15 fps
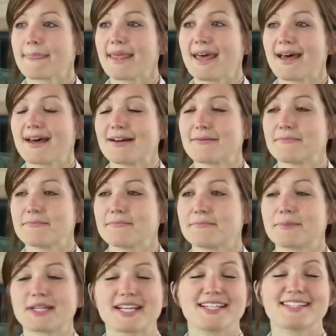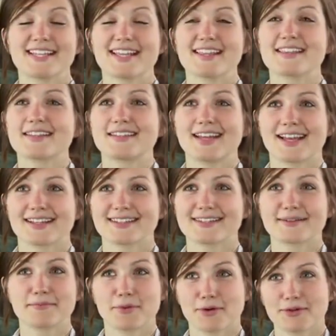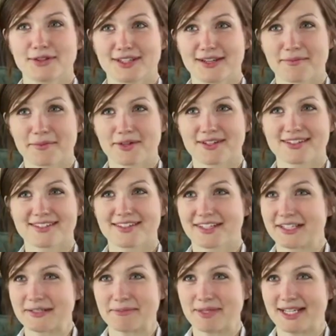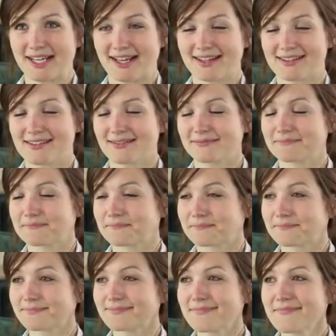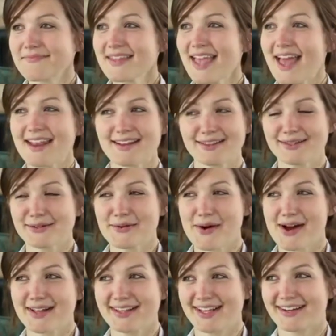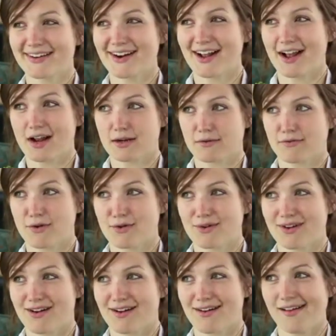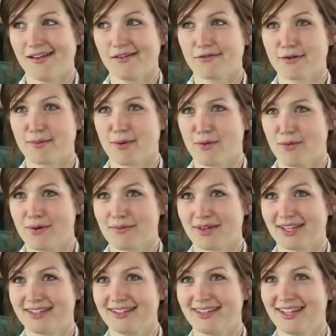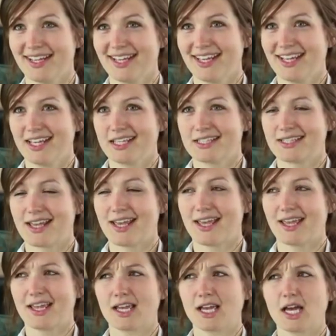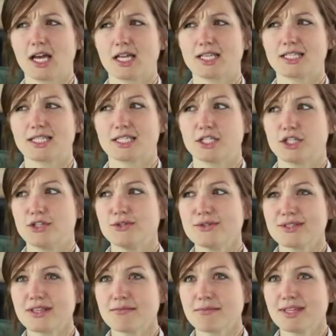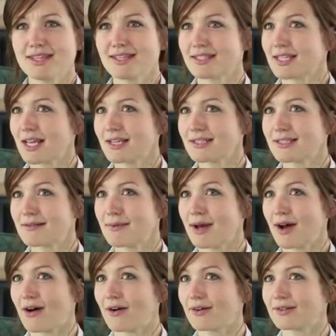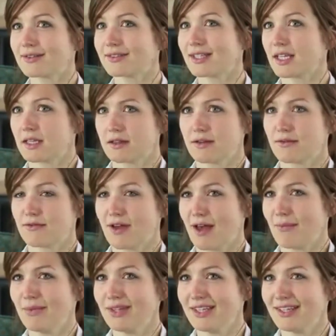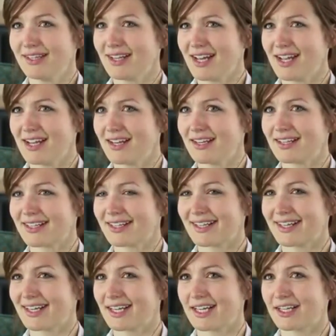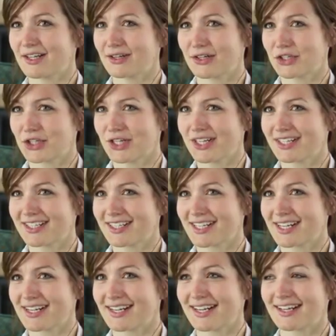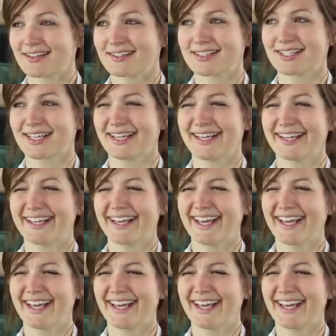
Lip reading: But I sent the text to both numbers just because. And a little while later I got a phone call from a woman saying, did you send me the text about like the family night at your church? And I was like,